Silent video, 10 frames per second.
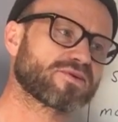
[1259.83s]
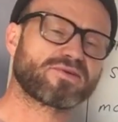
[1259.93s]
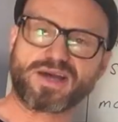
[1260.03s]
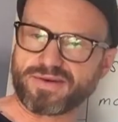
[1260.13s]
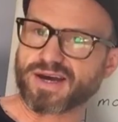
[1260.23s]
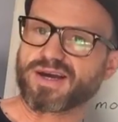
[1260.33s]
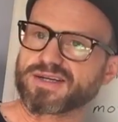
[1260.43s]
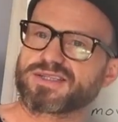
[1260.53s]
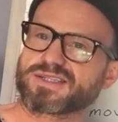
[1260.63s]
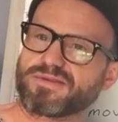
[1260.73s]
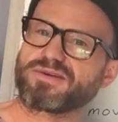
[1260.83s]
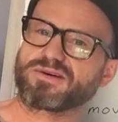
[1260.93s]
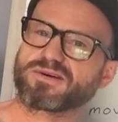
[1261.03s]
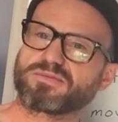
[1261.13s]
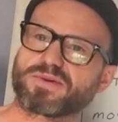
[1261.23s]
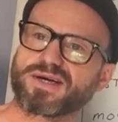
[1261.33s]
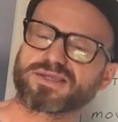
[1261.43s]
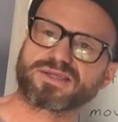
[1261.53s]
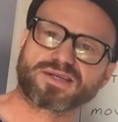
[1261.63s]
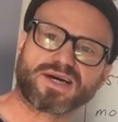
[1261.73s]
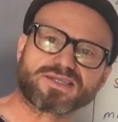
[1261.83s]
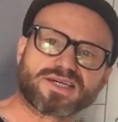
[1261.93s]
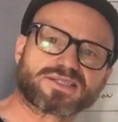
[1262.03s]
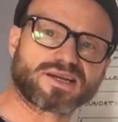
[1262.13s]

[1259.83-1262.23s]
creative haircuts, it's definitely got a good place. Okay, so that's